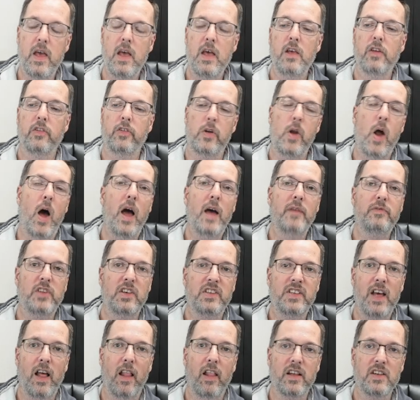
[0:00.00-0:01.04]
So now I have to
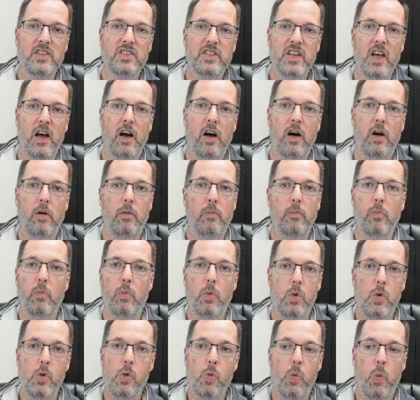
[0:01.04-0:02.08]
tell Excel
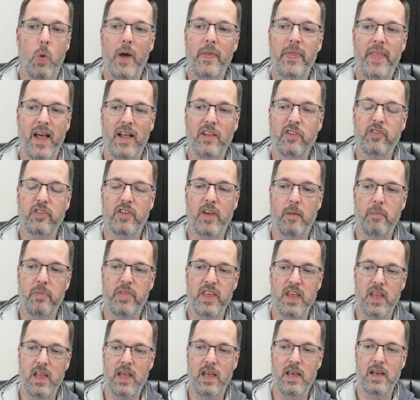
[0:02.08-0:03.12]
what that
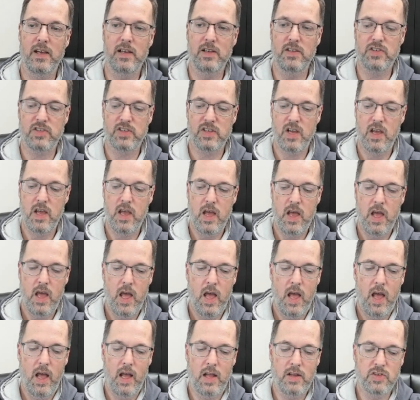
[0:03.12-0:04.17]
something is.
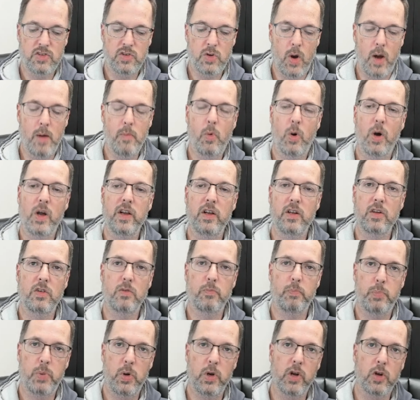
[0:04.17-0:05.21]
And so I want to
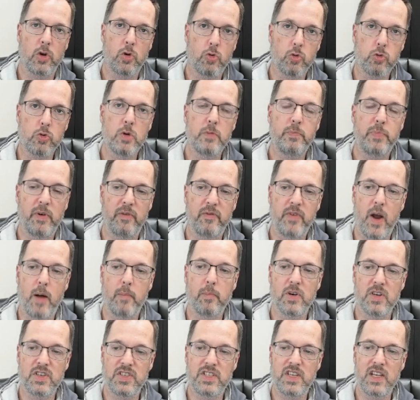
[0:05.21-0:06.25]
put a group of
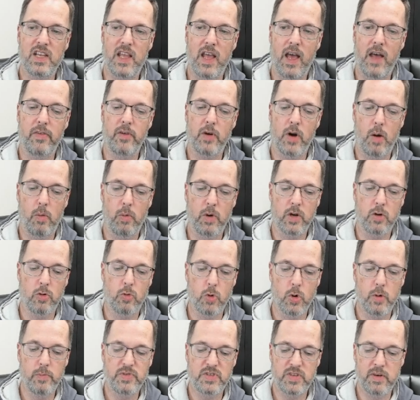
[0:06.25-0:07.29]
numbers together. I want to
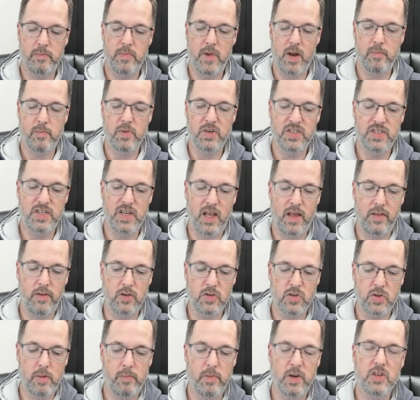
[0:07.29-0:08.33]
group some numbers together.
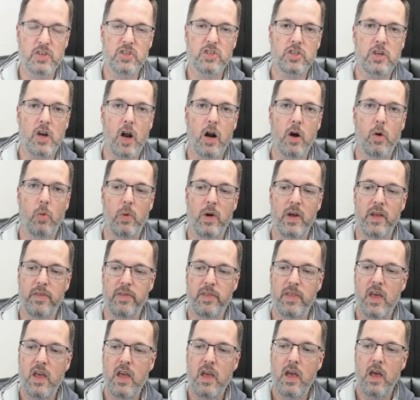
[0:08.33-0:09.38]
So I'm going to start with
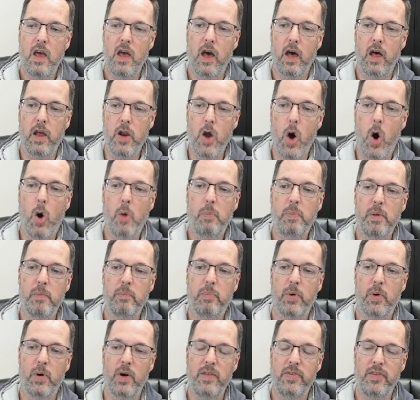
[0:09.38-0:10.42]
an open
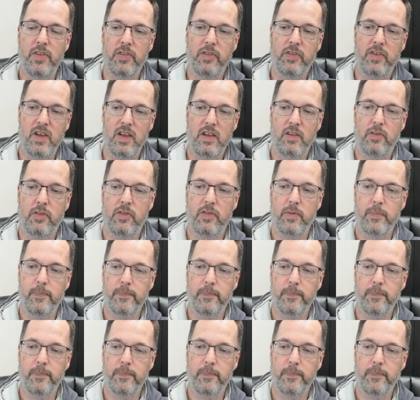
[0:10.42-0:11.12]
parentheses.